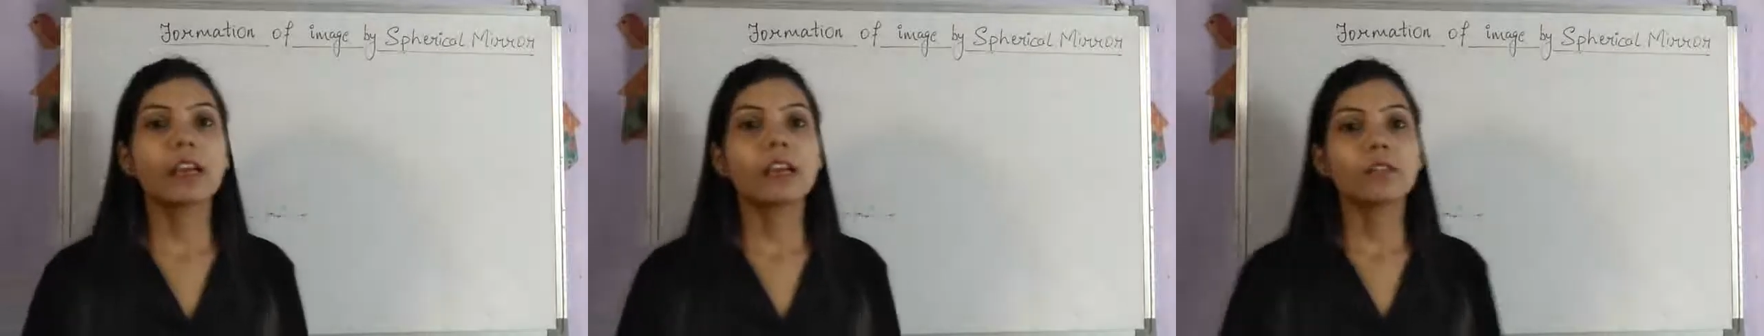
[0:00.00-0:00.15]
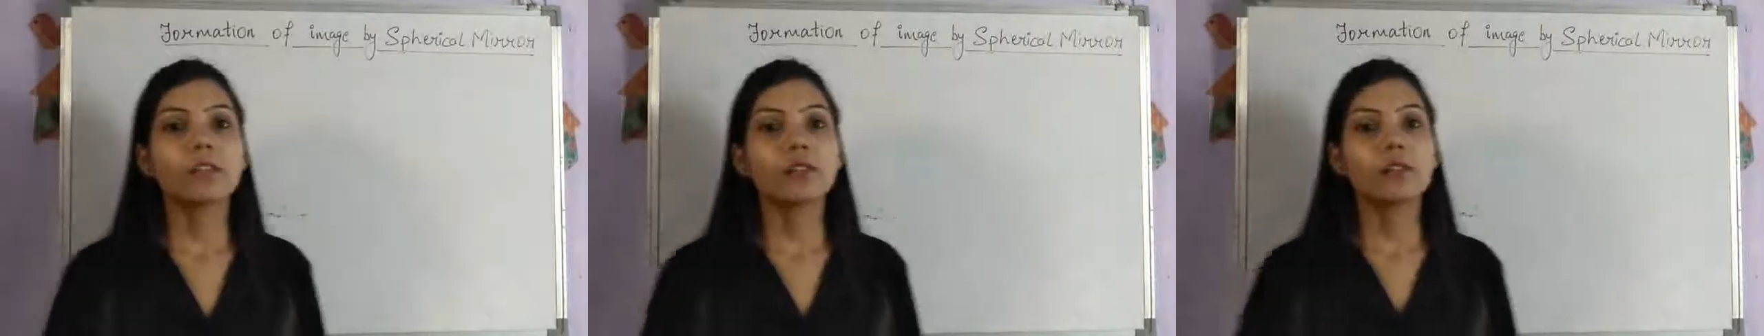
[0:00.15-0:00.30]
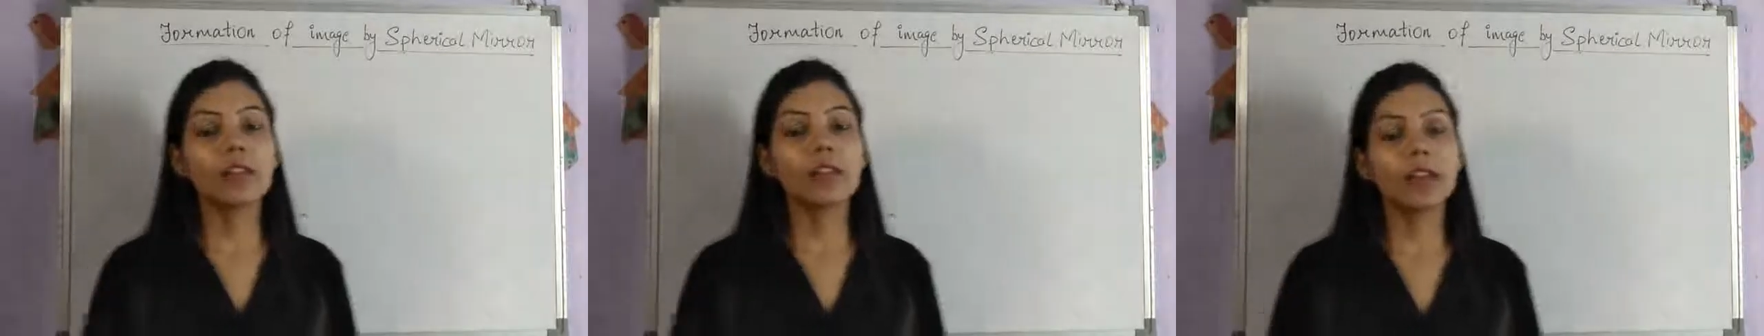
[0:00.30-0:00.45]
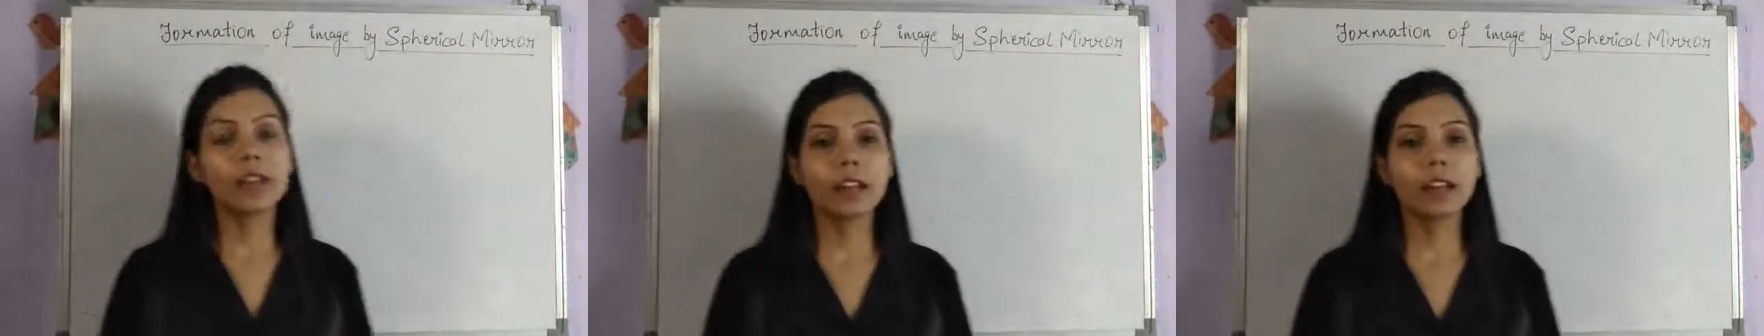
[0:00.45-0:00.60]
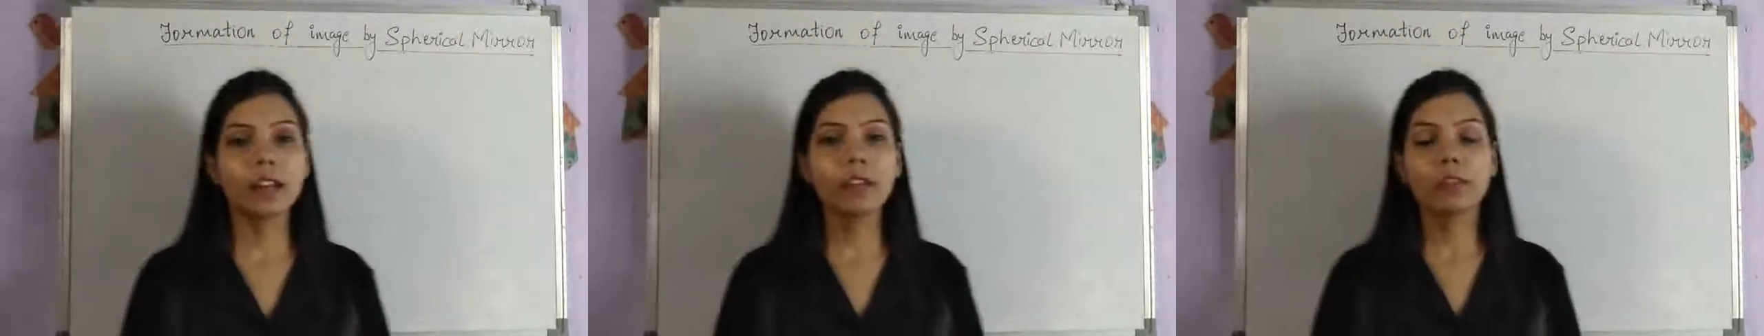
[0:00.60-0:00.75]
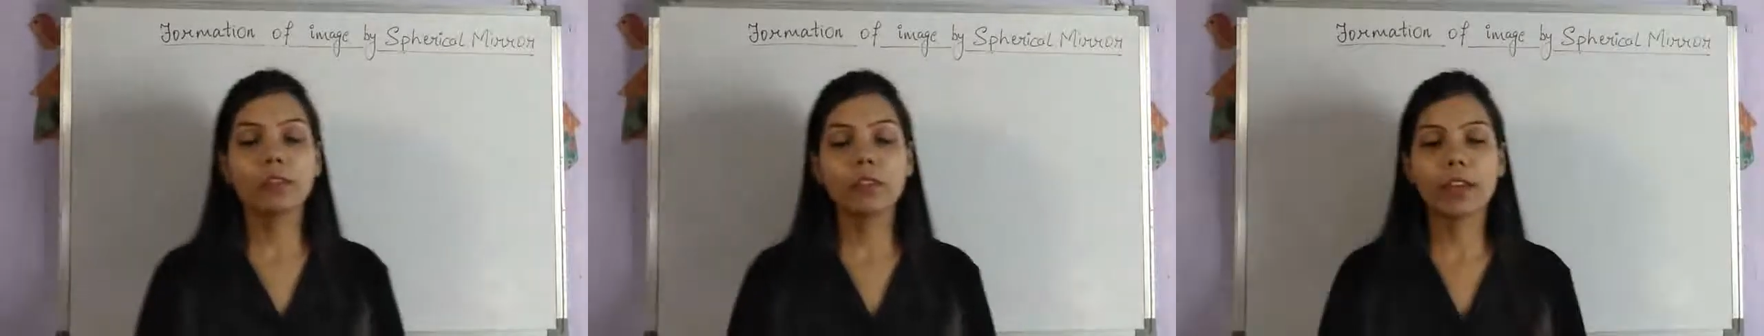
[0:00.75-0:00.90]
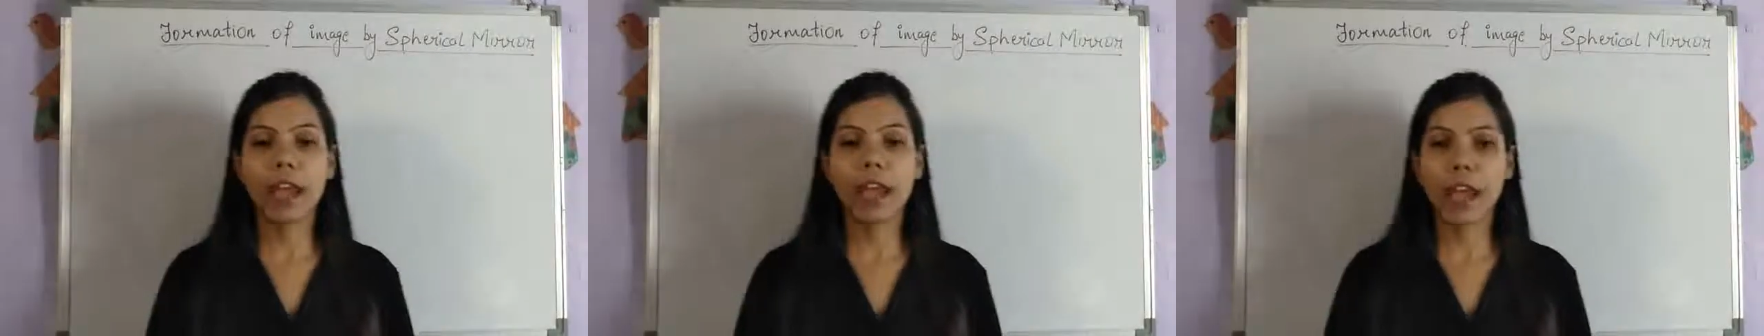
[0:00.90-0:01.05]
Therein
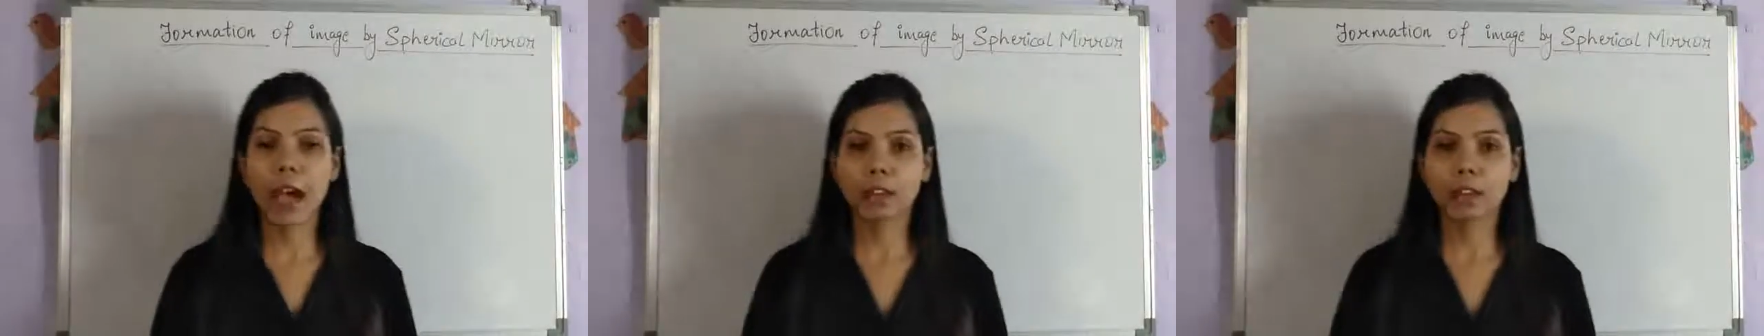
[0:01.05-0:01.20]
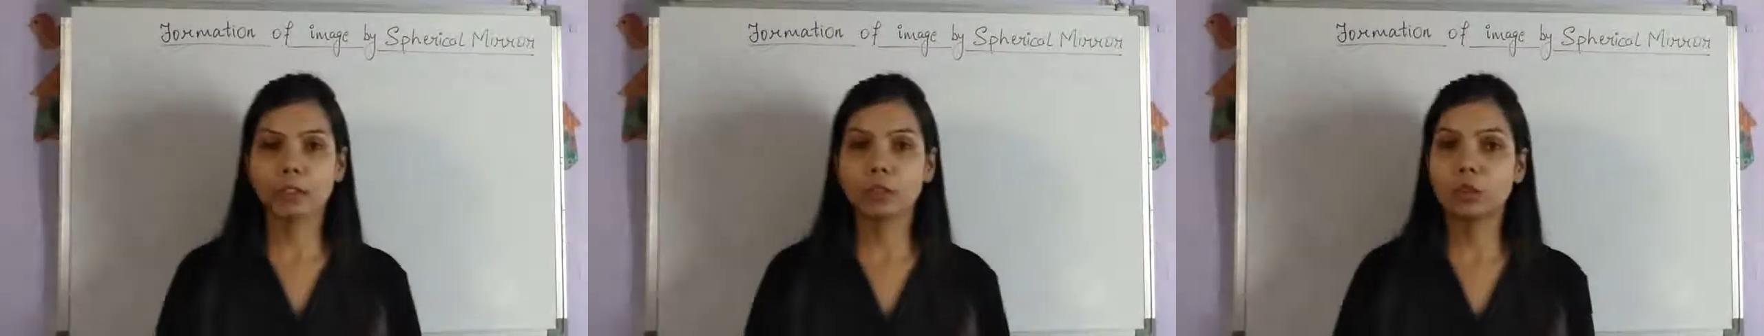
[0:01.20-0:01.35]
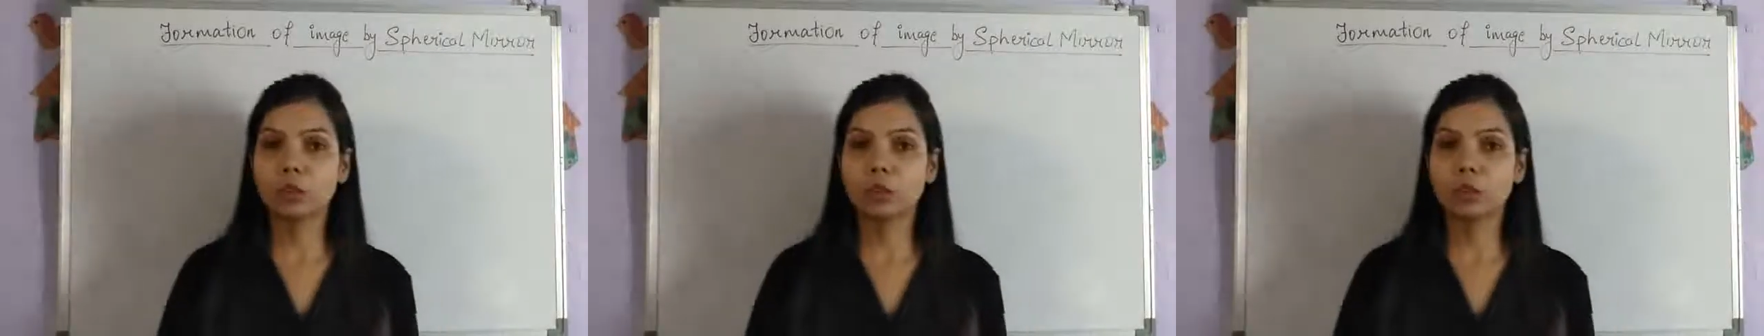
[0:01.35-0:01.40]
we have